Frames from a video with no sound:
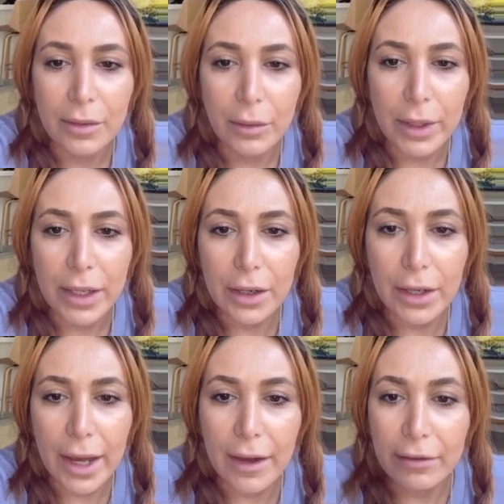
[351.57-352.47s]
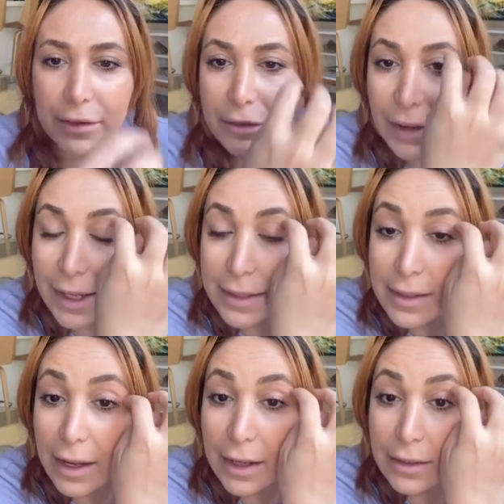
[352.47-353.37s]
We don't have the facts
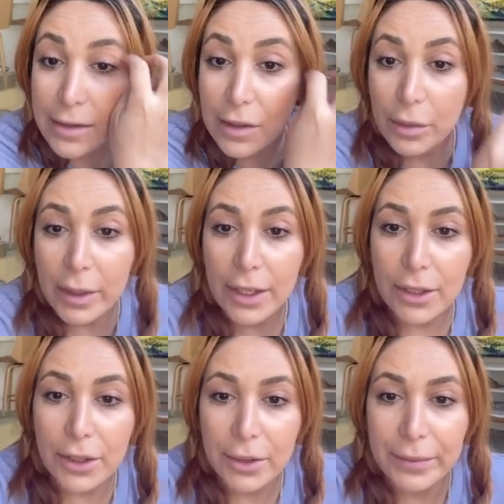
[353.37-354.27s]
yet, so we don't know.